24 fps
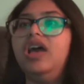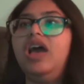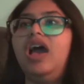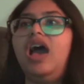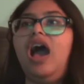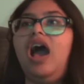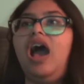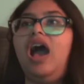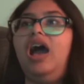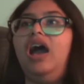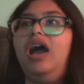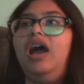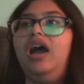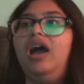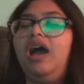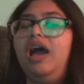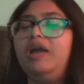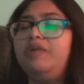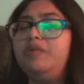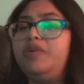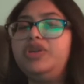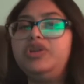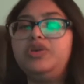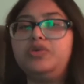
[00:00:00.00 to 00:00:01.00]
Uh, I,
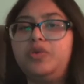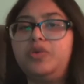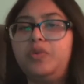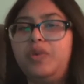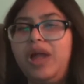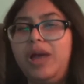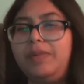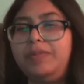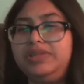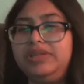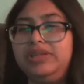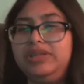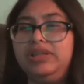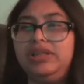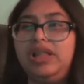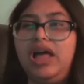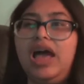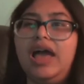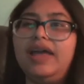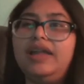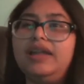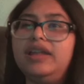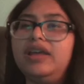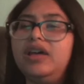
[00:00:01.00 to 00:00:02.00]
we don't know what happened to
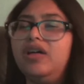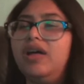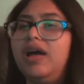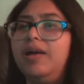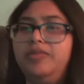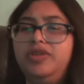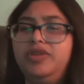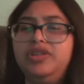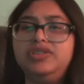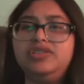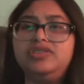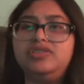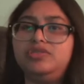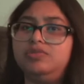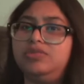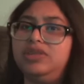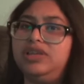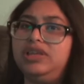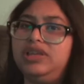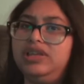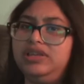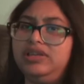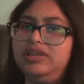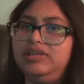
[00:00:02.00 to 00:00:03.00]
Lyonel. I'm gonna assume that
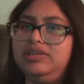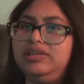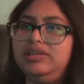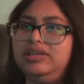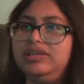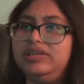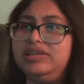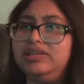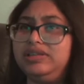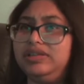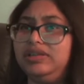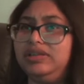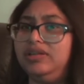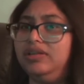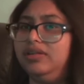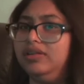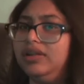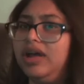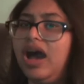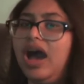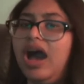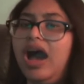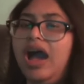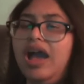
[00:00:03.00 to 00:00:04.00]
he is still
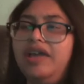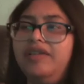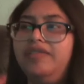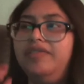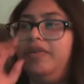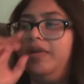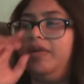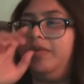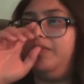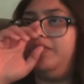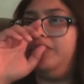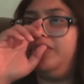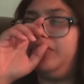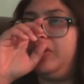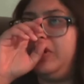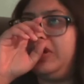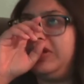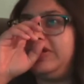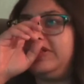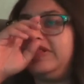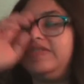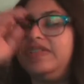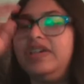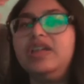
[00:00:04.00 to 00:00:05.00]
alive from the
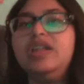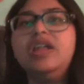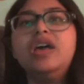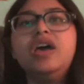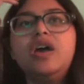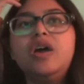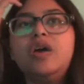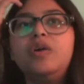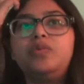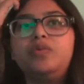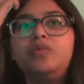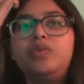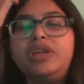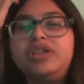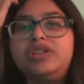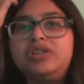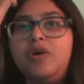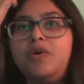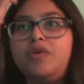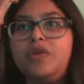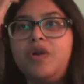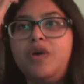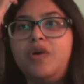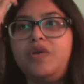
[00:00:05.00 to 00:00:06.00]
looks of it. We
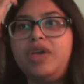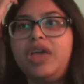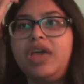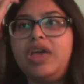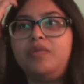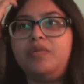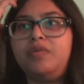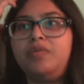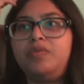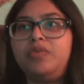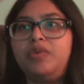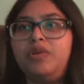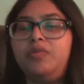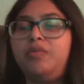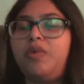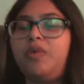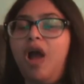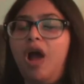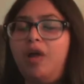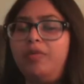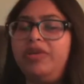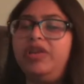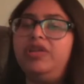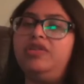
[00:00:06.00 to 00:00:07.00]
don't know yet. We'll
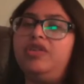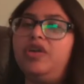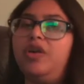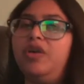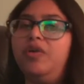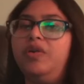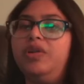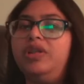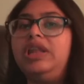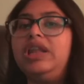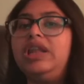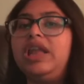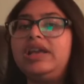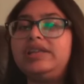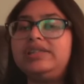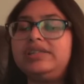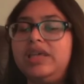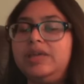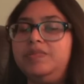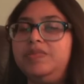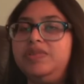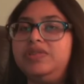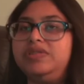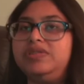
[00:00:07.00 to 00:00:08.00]
probably know in the next
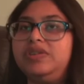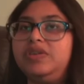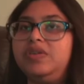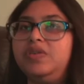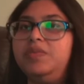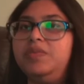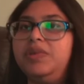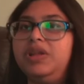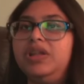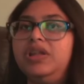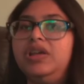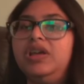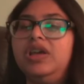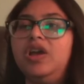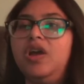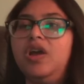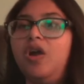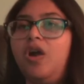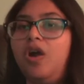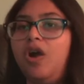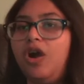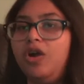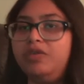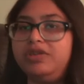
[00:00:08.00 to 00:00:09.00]
episode, but
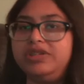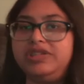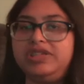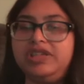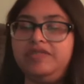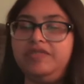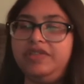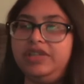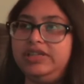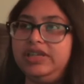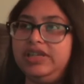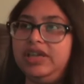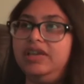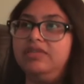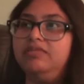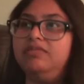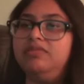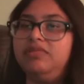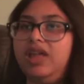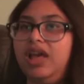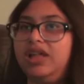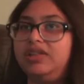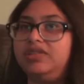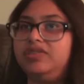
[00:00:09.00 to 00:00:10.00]
Harwin's definitely dead.
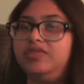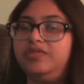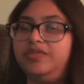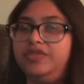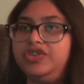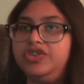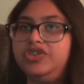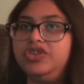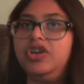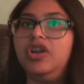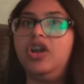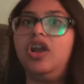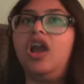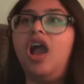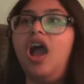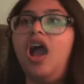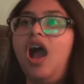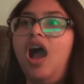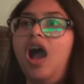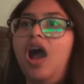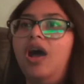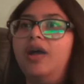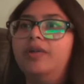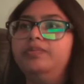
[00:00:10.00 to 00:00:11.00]
That's for sure.
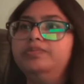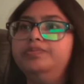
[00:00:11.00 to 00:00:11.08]
Um,